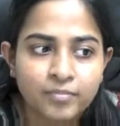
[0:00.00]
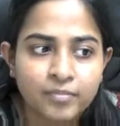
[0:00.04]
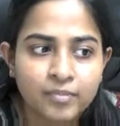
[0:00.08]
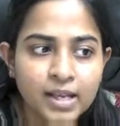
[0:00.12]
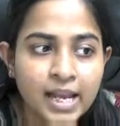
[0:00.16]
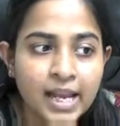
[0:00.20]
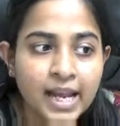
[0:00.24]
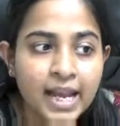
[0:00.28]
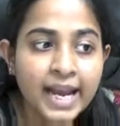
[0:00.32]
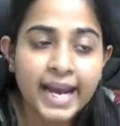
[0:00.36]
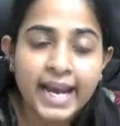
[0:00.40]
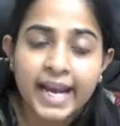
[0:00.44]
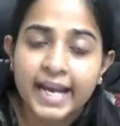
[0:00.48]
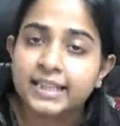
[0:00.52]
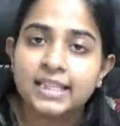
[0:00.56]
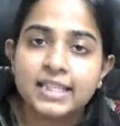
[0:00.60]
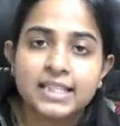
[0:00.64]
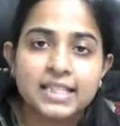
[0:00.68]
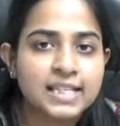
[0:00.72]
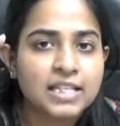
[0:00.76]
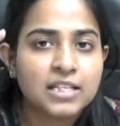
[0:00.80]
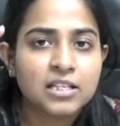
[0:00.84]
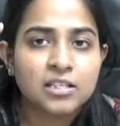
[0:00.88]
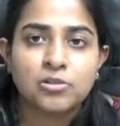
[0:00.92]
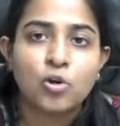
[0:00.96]
If this is
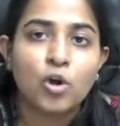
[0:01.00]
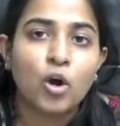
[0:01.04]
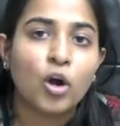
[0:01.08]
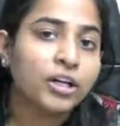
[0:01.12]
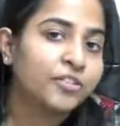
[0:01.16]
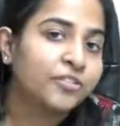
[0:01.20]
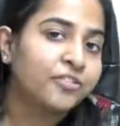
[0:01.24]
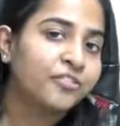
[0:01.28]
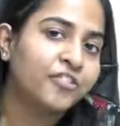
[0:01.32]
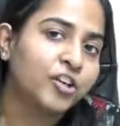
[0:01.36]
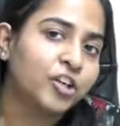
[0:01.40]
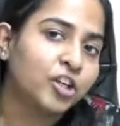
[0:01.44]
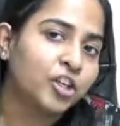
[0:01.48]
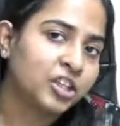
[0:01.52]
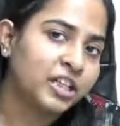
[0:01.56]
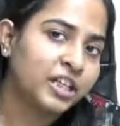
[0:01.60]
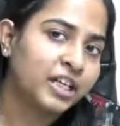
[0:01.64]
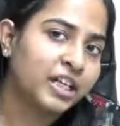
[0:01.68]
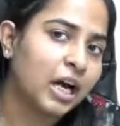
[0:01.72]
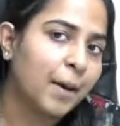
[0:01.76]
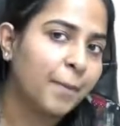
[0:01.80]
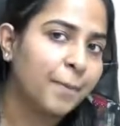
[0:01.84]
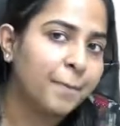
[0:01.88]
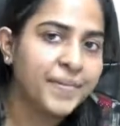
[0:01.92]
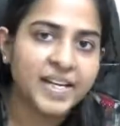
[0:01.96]
not further
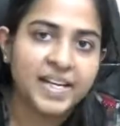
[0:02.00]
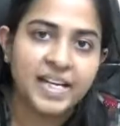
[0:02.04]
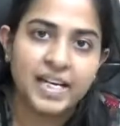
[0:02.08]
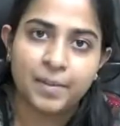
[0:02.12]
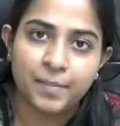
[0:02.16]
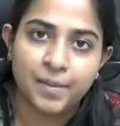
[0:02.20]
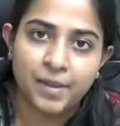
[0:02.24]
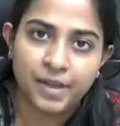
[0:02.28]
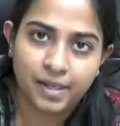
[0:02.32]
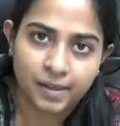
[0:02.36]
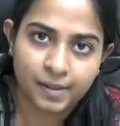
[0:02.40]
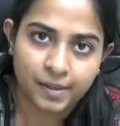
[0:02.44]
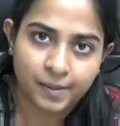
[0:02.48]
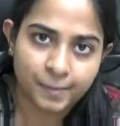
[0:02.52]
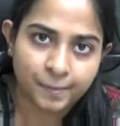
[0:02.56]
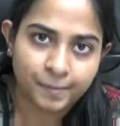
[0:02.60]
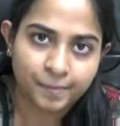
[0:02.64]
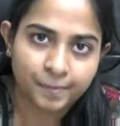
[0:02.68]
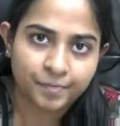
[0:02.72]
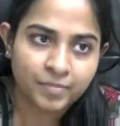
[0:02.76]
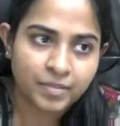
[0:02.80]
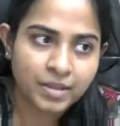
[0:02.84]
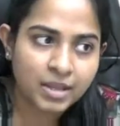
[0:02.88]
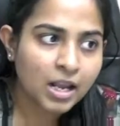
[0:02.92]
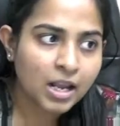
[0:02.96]
appealable.
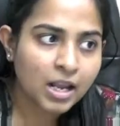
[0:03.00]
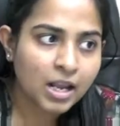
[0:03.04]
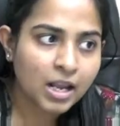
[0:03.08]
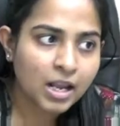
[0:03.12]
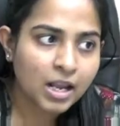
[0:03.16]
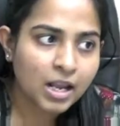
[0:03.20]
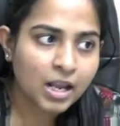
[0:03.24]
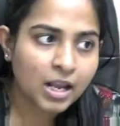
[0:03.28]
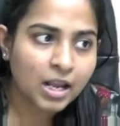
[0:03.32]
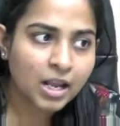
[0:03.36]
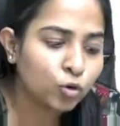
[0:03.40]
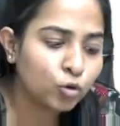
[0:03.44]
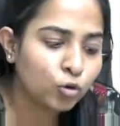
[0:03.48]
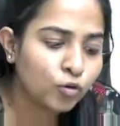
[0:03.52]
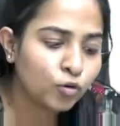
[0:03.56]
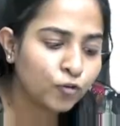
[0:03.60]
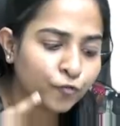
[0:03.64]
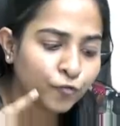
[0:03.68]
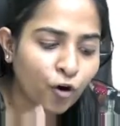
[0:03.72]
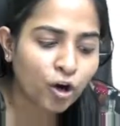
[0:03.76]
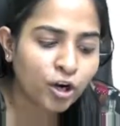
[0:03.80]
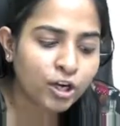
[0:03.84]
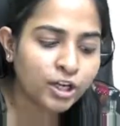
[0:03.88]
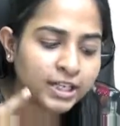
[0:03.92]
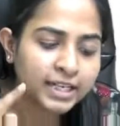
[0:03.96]
Okay,
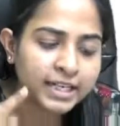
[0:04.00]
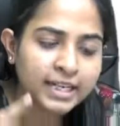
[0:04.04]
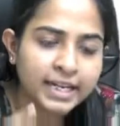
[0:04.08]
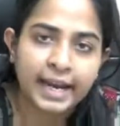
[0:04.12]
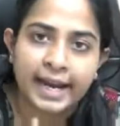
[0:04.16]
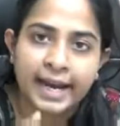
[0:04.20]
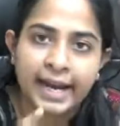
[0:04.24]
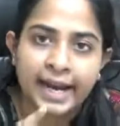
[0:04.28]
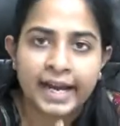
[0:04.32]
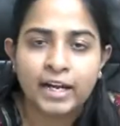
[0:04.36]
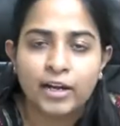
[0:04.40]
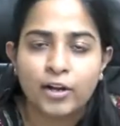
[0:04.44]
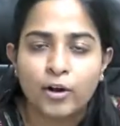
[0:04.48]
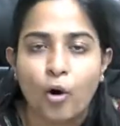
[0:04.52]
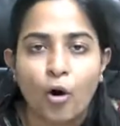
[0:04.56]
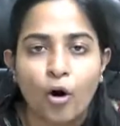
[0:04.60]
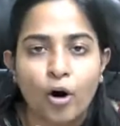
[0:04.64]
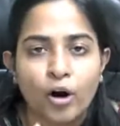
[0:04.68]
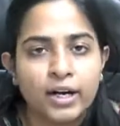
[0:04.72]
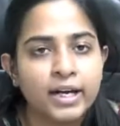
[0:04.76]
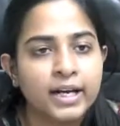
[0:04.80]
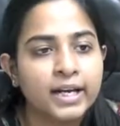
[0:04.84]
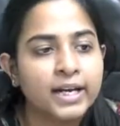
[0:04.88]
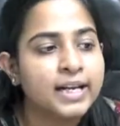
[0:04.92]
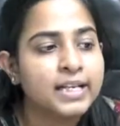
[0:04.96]
248 order
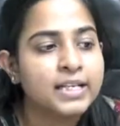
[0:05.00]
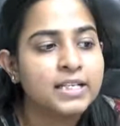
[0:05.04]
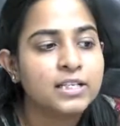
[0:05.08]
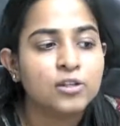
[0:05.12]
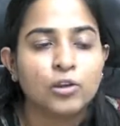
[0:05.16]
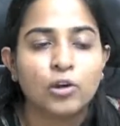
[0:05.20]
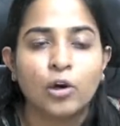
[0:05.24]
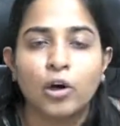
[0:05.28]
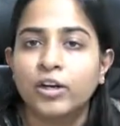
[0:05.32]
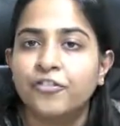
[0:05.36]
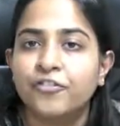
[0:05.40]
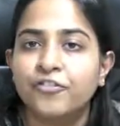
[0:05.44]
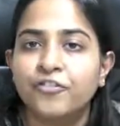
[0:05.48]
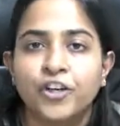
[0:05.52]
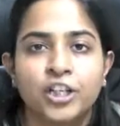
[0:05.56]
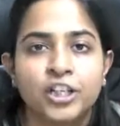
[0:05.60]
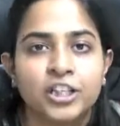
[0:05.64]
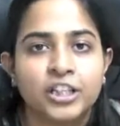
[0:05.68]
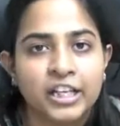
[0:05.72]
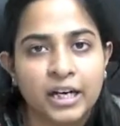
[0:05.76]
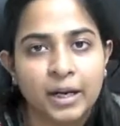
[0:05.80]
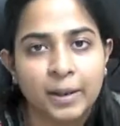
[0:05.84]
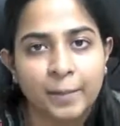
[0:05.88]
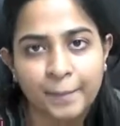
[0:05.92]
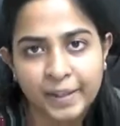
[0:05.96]
is not further
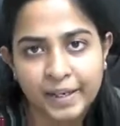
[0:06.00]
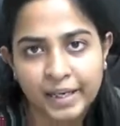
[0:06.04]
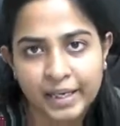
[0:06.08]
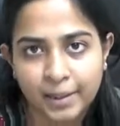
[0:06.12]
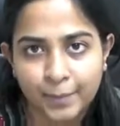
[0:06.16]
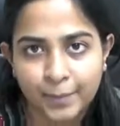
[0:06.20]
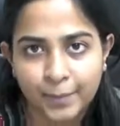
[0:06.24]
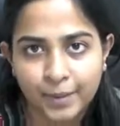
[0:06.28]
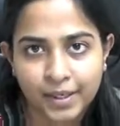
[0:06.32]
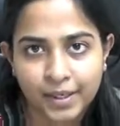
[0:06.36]
appealable.